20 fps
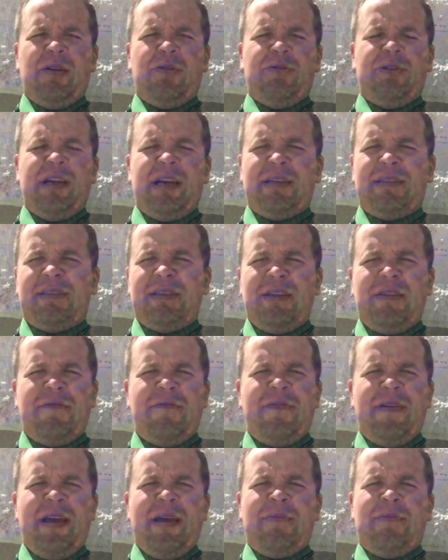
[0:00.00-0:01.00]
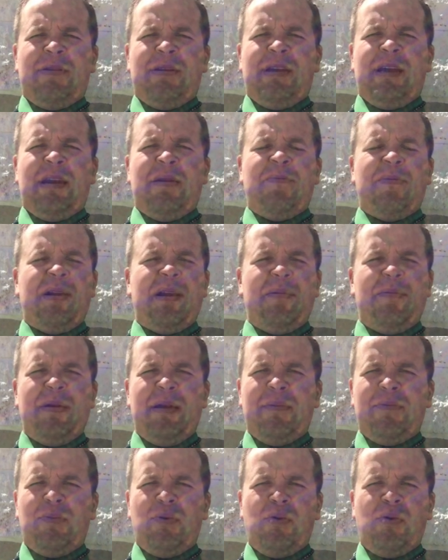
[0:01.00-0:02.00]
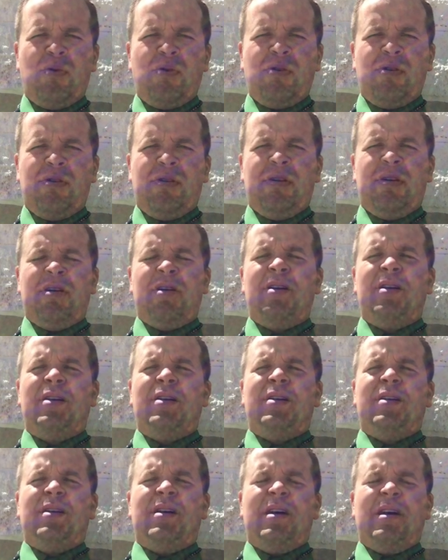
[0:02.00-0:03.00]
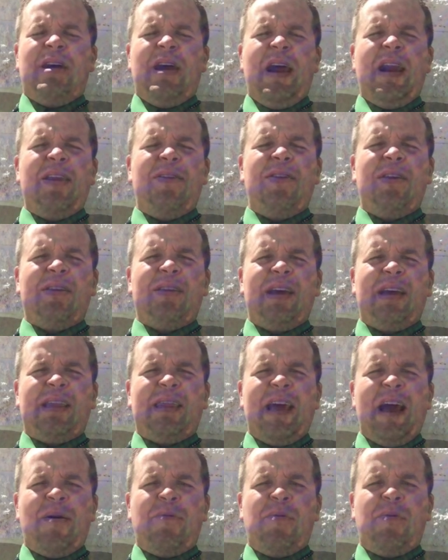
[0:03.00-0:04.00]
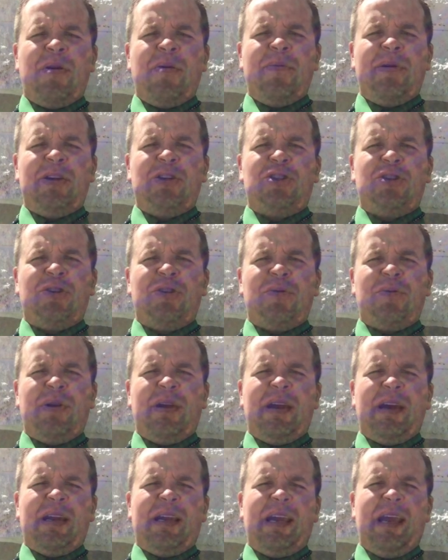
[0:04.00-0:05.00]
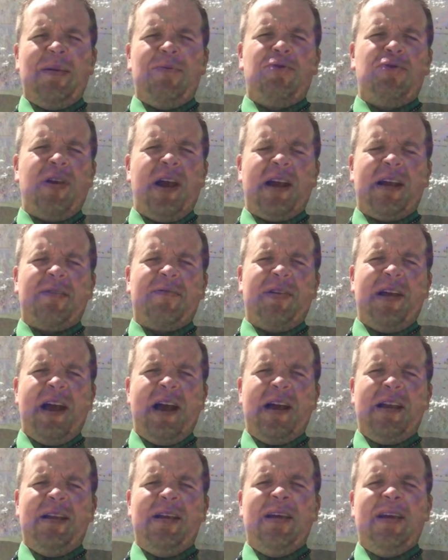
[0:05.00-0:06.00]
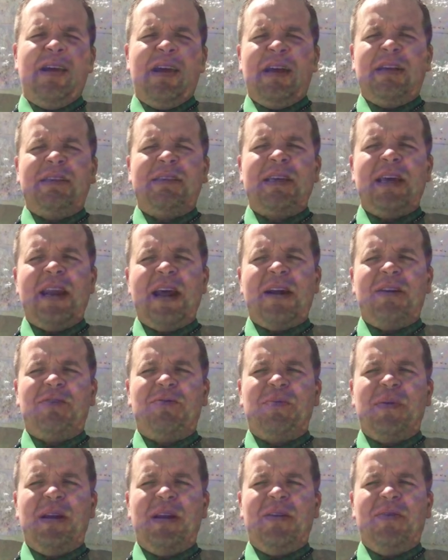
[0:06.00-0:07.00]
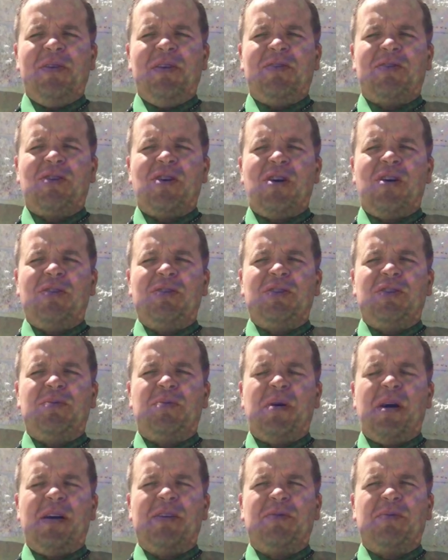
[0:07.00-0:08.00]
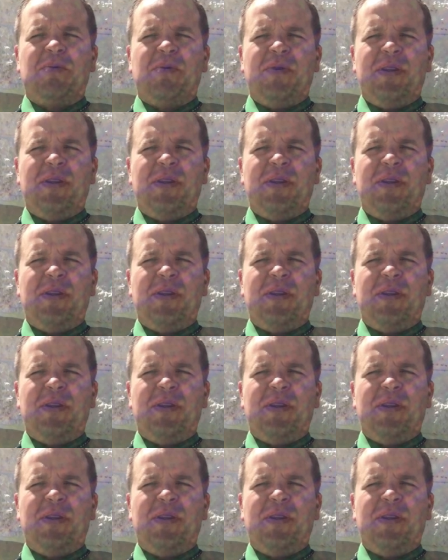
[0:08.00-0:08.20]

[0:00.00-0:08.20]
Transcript: deaths in the family, anybody being born, anything like that, we want to make sure that we kind of keep track of that and send out as many of these cards as possible.